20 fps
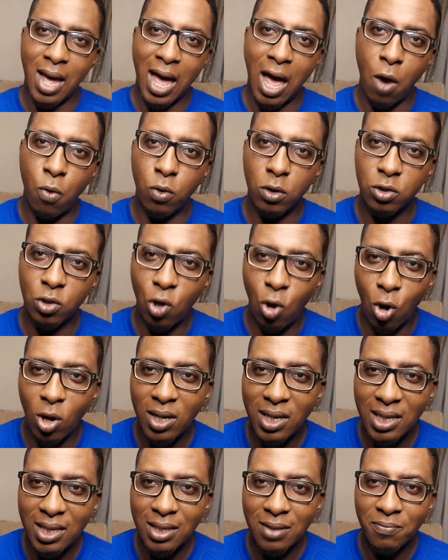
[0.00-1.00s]
I was
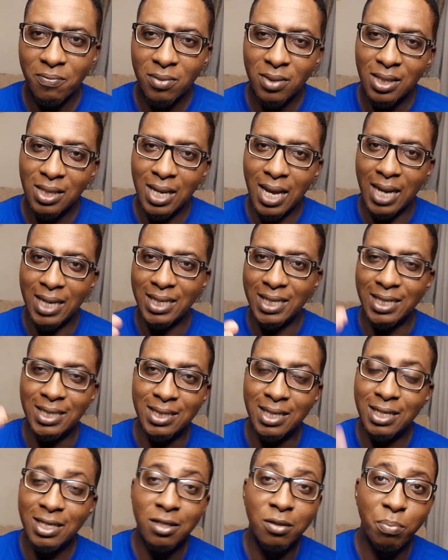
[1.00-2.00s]
calling and he
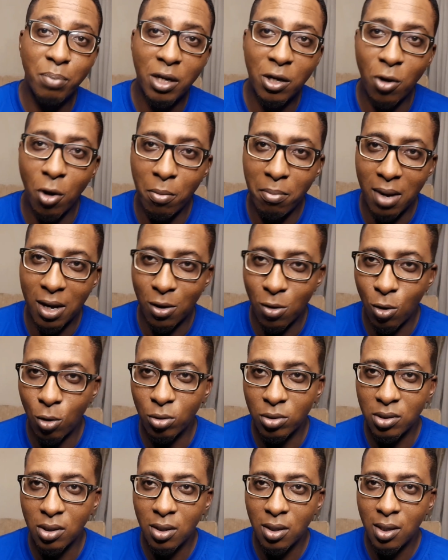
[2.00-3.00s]
didn't pick up my
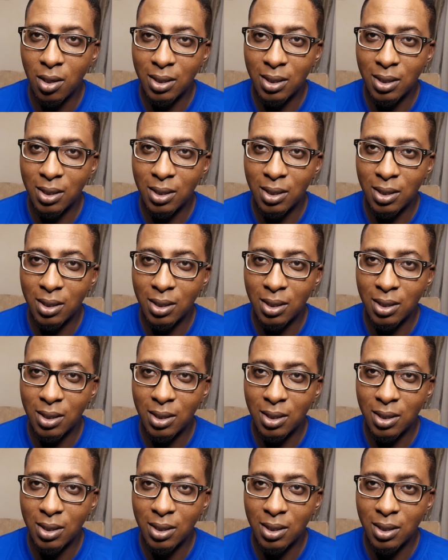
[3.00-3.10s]
calls.